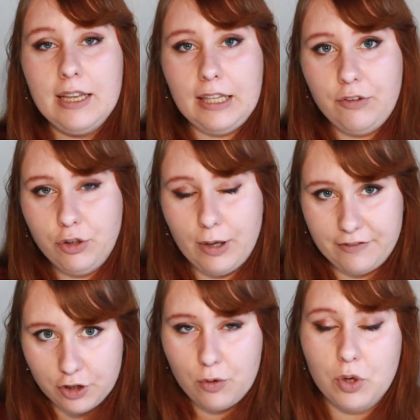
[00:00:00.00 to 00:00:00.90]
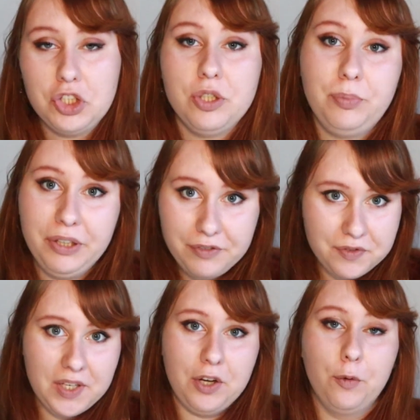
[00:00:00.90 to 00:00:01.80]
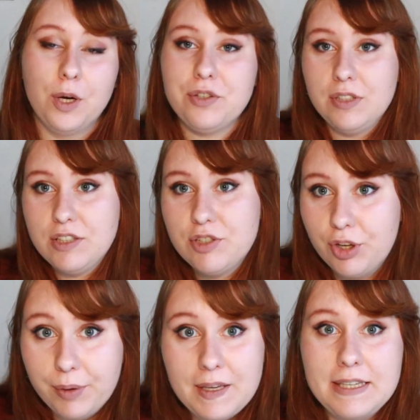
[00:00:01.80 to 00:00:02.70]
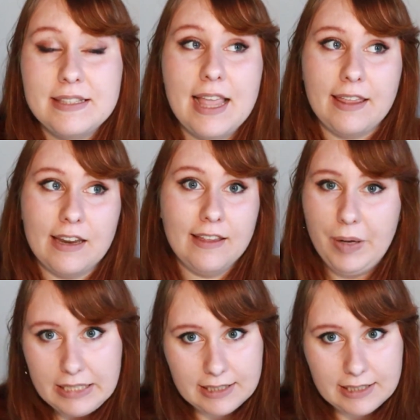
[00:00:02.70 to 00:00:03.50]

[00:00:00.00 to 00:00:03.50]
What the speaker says: if you have not watched the previous video, what you need to know is that I